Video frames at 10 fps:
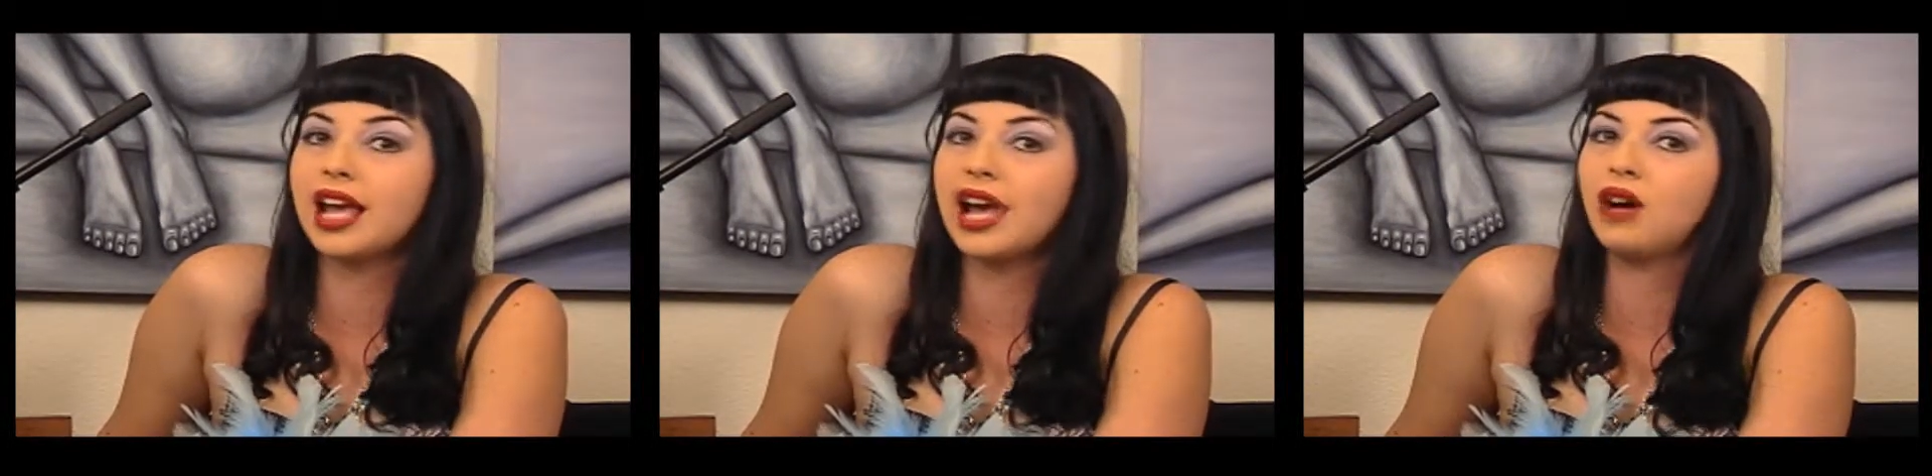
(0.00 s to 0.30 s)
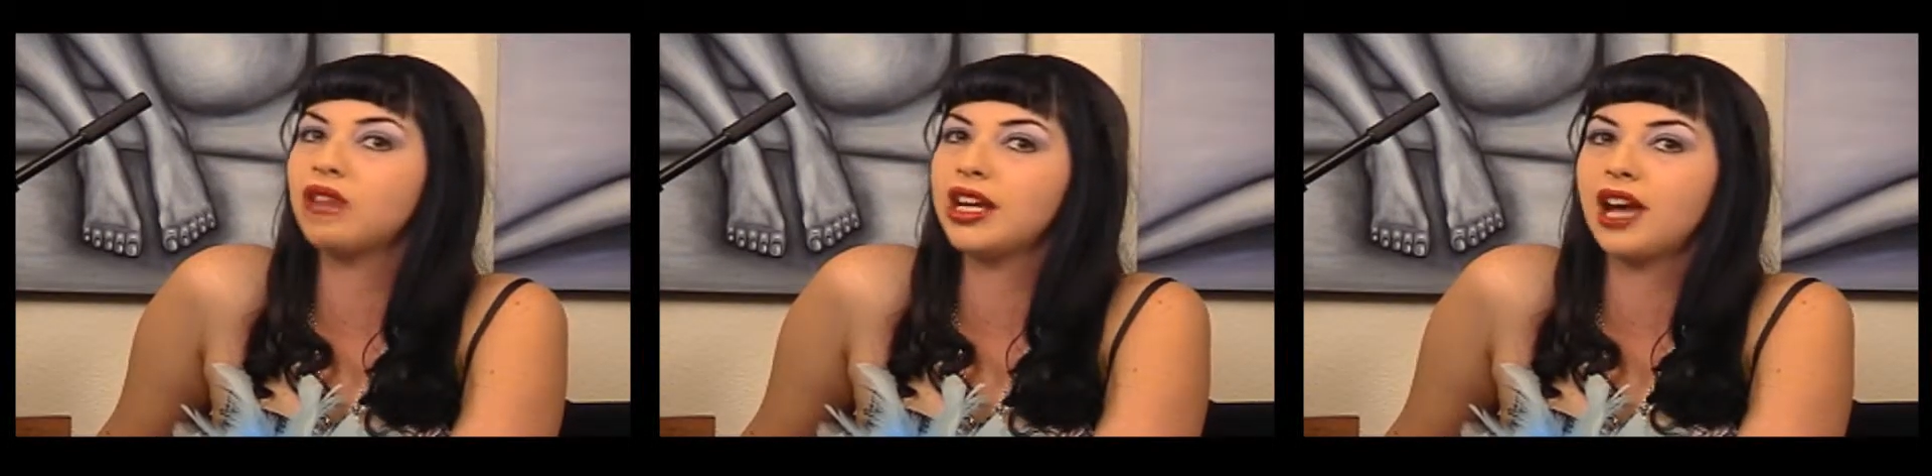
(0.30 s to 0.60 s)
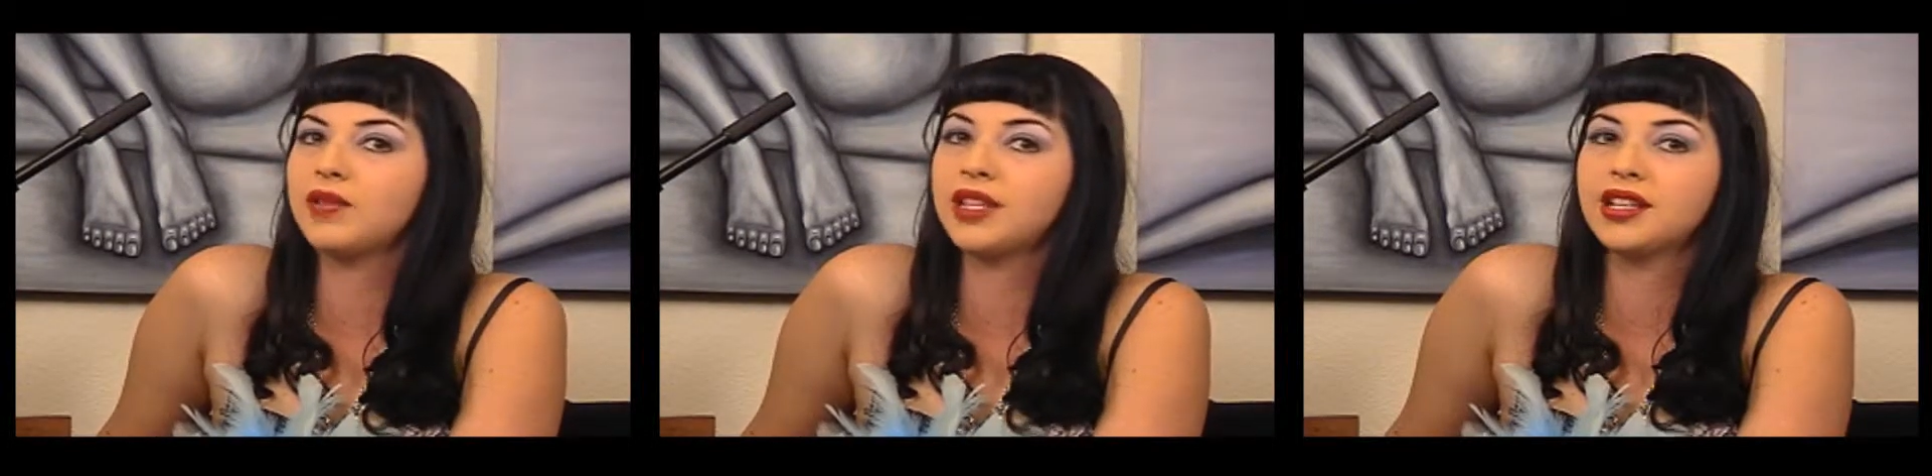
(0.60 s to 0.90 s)
out
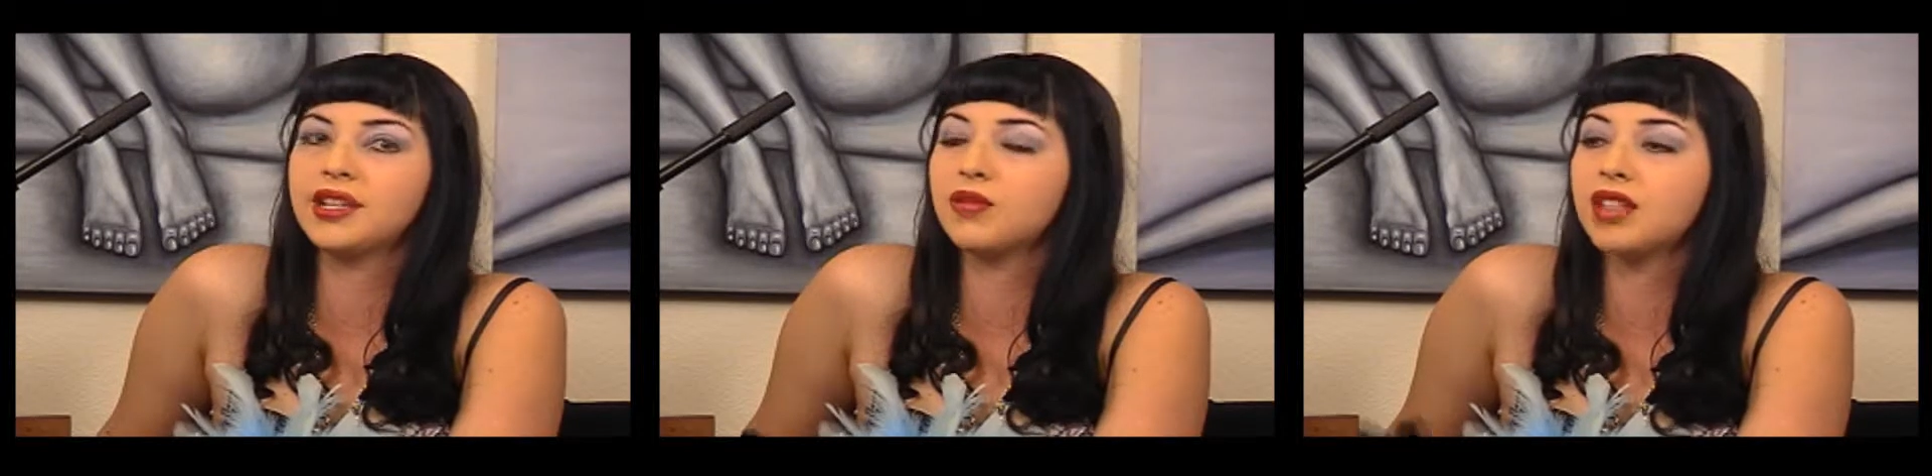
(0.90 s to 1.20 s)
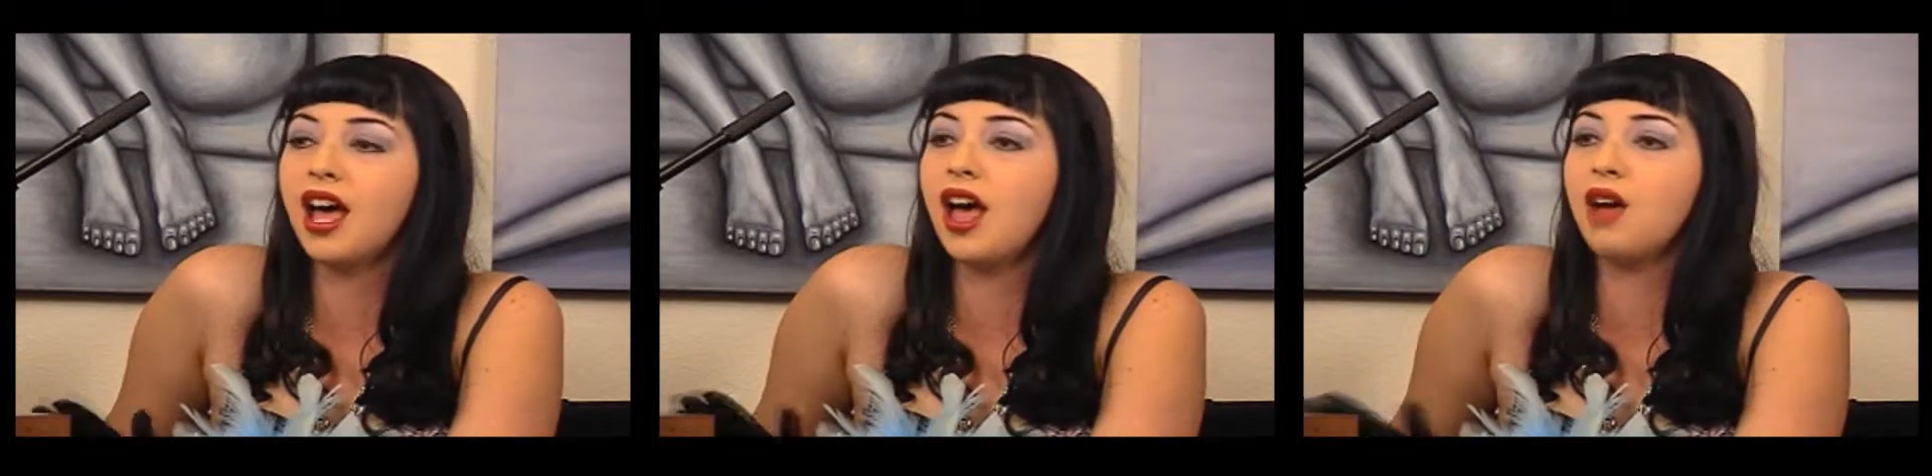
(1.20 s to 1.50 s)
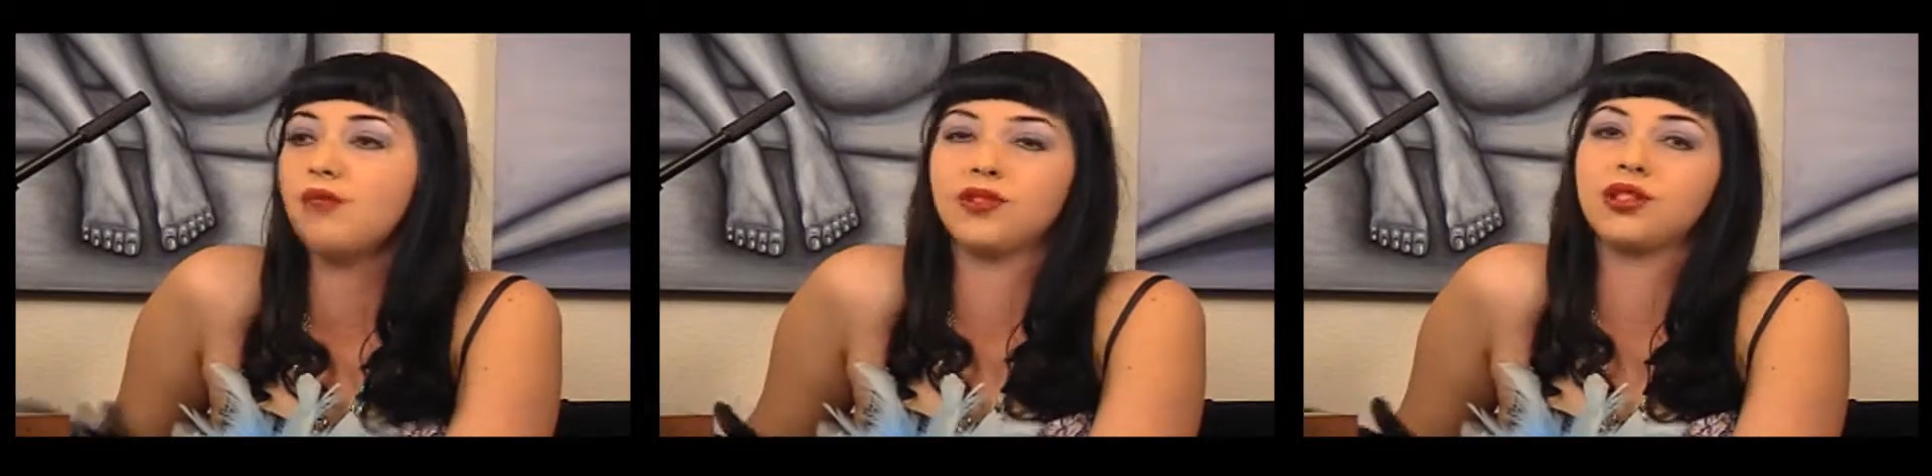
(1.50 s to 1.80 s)
having sex with
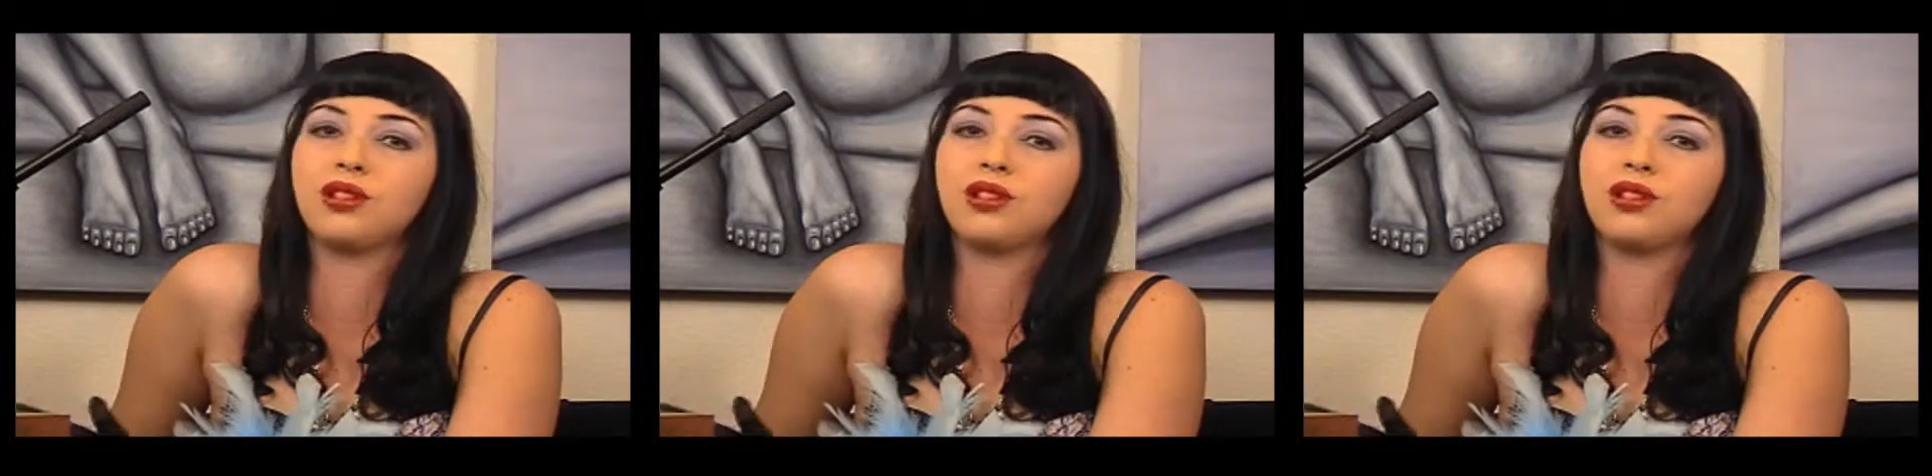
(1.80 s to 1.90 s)
every